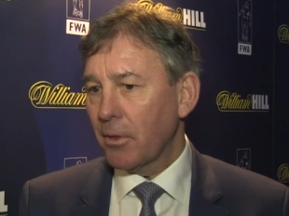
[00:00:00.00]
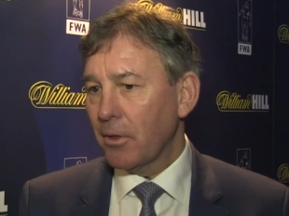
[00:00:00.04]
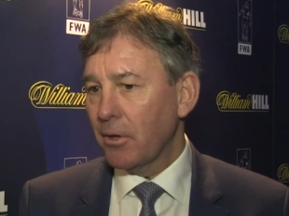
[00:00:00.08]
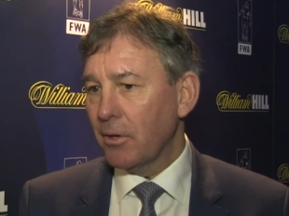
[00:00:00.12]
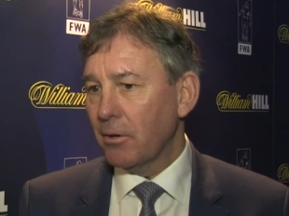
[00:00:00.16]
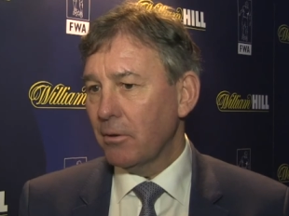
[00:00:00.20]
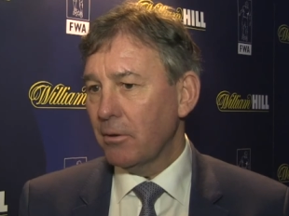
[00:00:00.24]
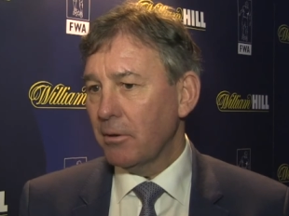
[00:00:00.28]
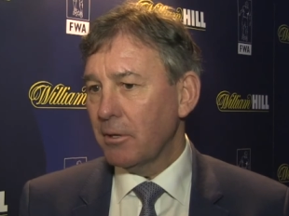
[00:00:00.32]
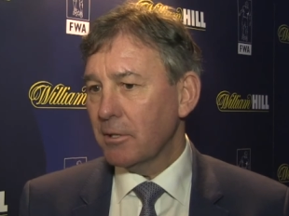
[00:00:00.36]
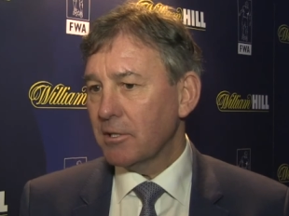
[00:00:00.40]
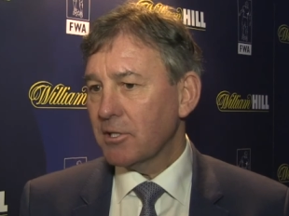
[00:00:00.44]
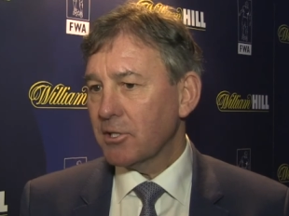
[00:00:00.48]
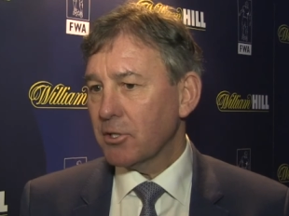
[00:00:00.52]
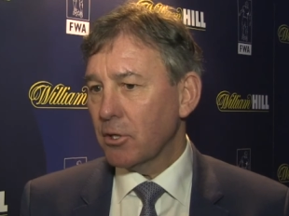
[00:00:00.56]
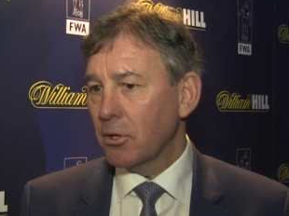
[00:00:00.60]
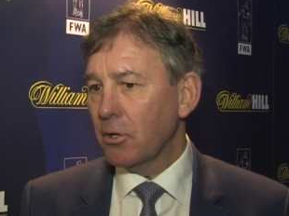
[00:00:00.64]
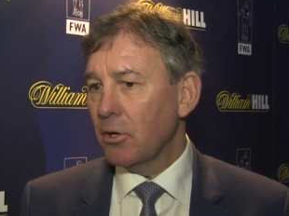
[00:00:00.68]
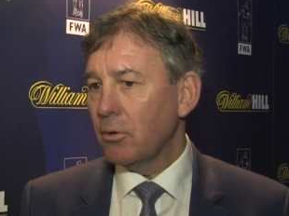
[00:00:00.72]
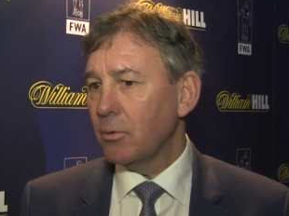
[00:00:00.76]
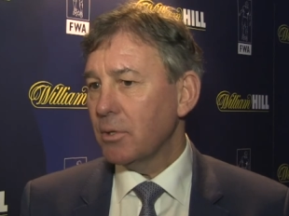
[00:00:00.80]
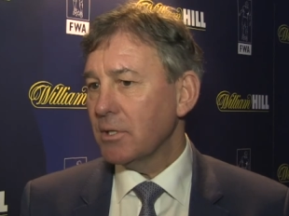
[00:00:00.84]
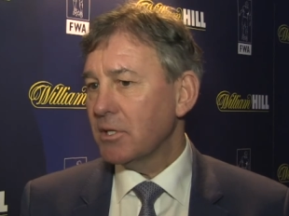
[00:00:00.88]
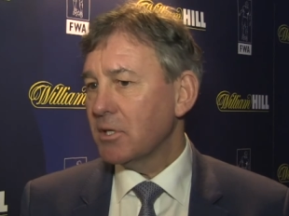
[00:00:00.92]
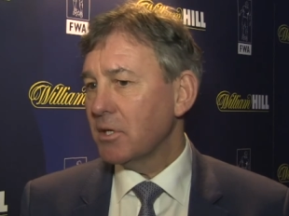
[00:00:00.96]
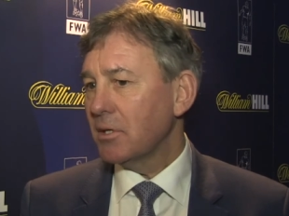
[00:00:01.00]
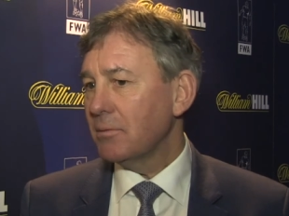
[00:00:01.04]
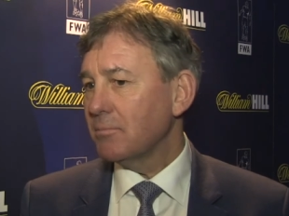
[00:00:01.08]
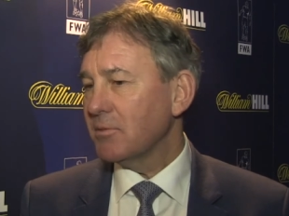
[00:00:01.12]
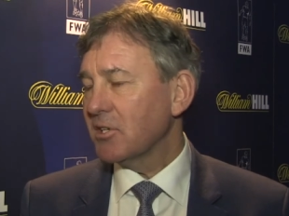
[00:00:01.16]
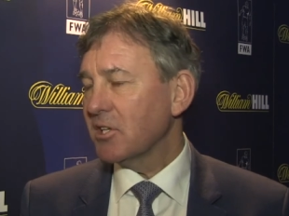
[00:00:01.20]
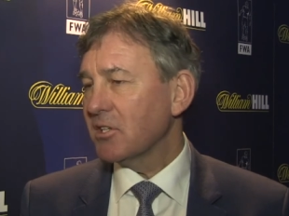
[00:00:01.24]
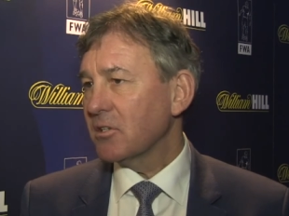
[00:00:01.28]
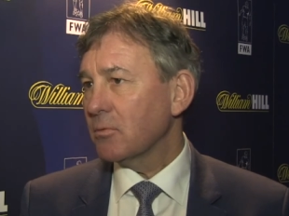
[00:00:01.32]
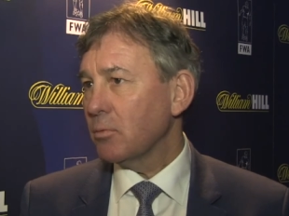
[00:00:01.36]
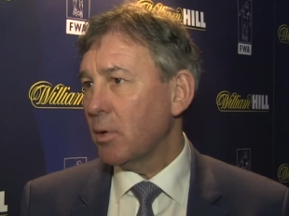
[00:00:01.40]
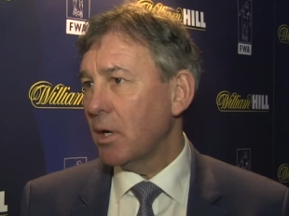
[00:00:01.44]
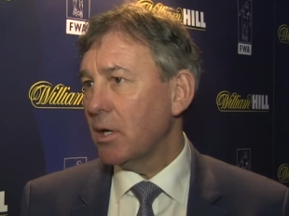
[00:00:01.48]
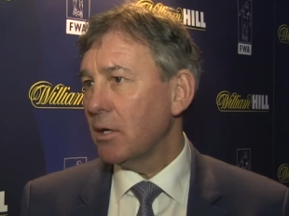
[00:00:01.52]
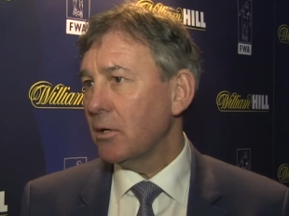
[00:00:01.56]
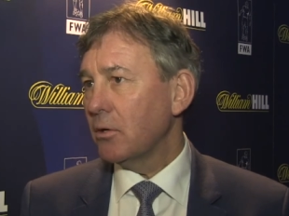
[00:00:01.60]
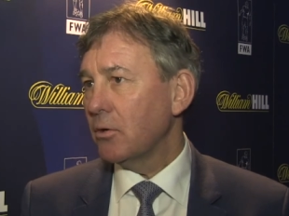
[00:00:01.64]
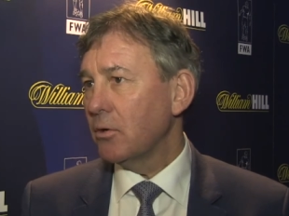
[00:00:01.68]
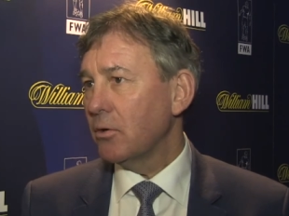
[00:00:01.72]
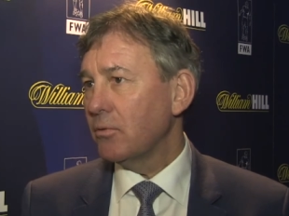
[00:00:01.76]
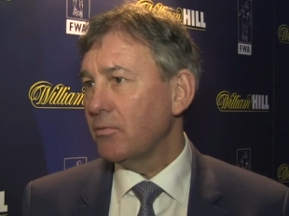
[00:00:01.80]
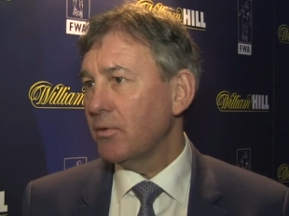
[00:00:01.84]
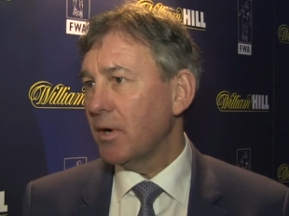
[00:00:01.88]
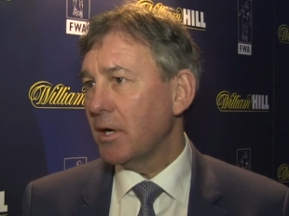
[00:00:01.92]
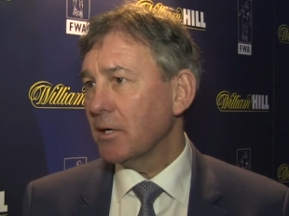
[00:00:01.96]
You know, it's the lower teams as well
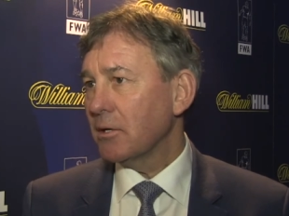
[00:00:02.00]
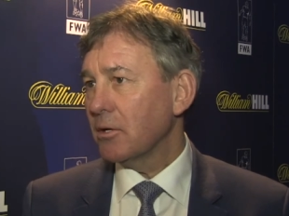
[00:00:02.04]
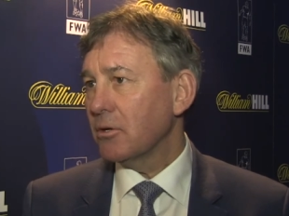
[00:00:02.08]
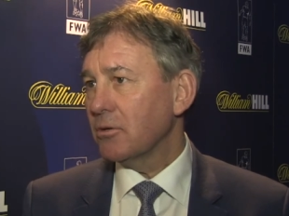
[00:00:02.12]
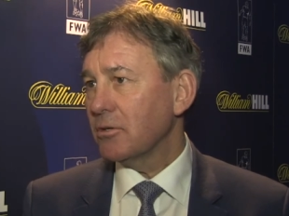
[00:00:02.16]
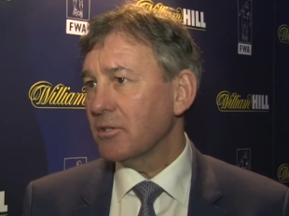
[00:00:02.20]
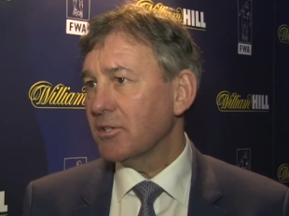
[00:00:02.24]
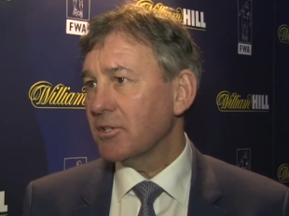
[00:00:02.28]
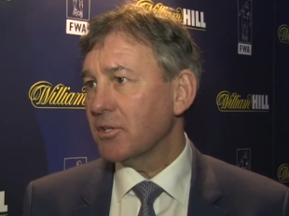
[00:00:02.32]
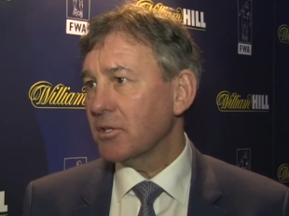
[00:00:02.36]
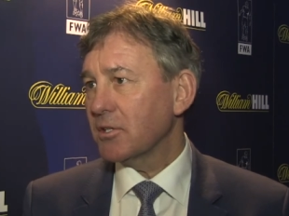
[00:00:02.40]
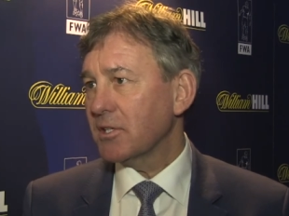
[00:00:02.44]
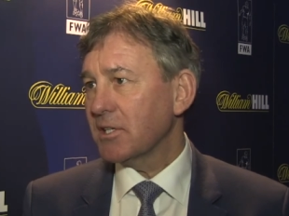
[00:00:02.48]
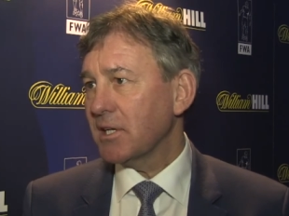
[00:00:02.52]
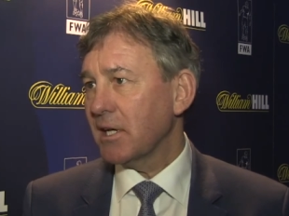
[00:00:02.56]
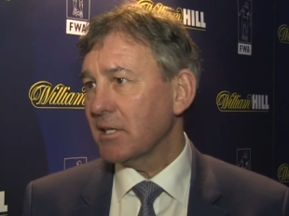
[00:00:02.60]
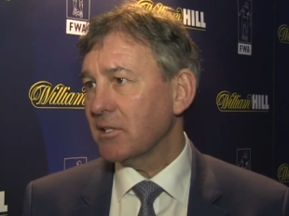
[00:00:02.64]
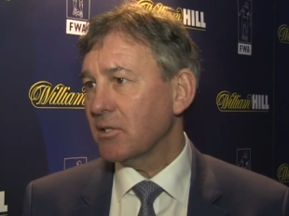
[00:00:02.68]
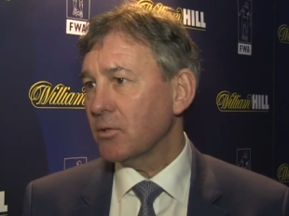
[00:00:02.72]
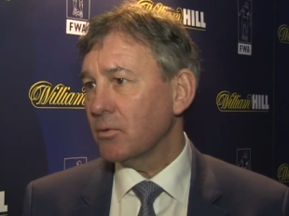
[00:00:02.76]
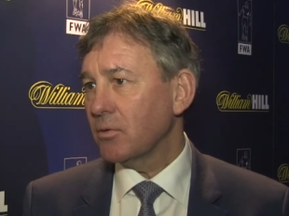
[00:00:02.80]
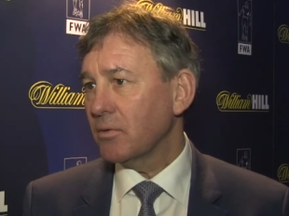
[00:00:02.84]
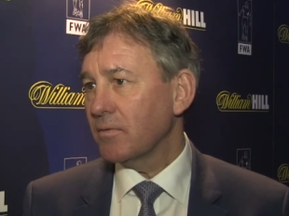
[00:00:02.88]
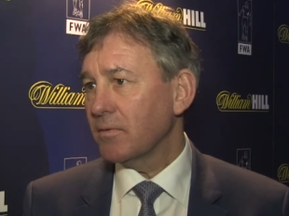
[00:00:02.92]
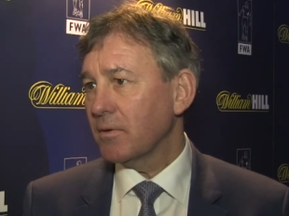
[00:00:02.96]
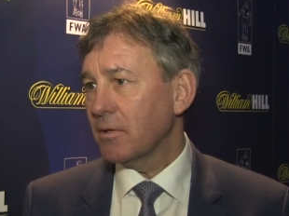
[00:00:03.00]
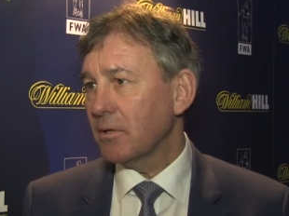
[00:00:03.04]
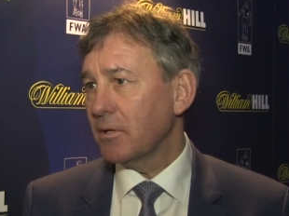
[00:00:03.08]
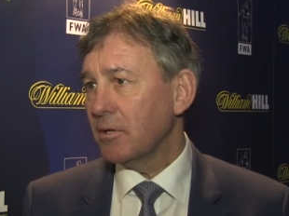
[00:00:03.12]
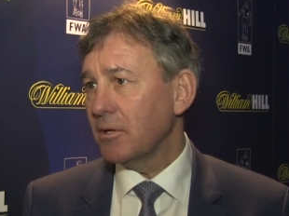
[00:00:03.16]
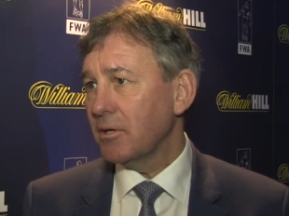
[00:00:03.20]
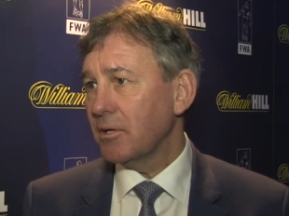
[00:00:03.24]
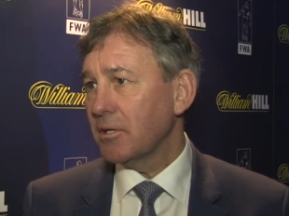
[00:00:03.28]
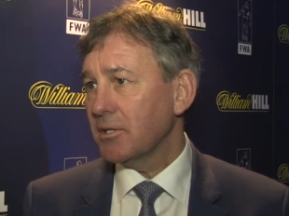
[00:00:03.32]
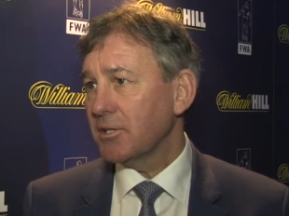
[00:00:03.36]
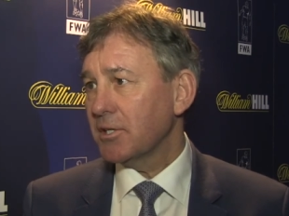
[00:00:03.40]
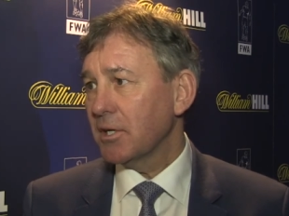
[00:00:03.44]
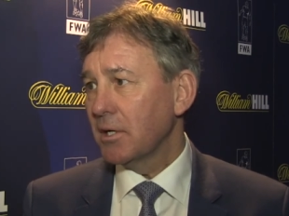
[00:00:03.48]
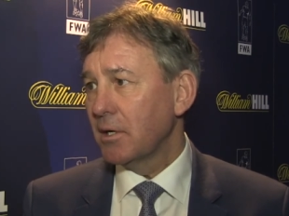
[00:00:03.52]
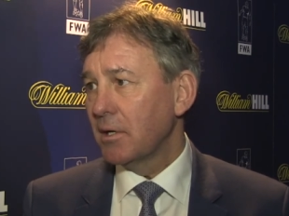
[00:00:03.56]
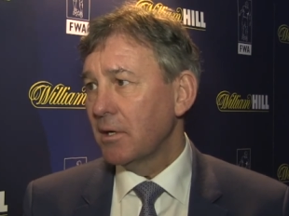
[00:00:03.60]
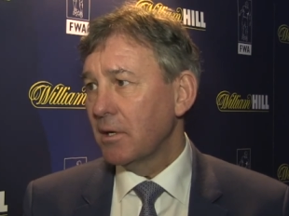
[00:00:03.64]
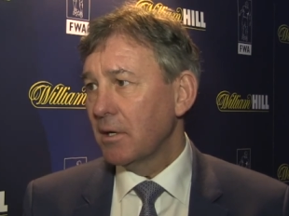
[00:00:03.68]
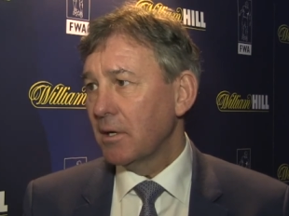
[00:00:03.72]
who've had good success over the years.